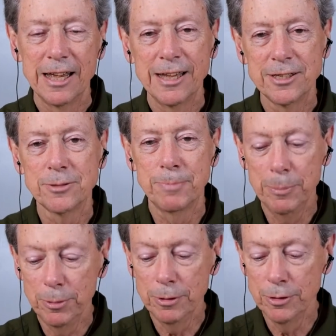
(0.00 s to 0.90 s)
As
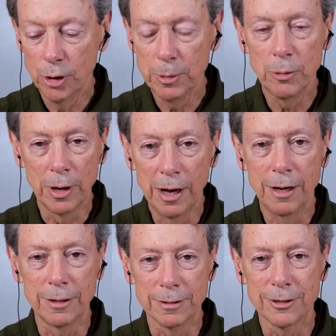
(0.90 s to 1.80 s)
people who know me
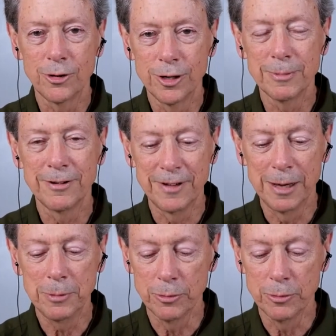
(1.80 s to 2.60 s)
well, including my family,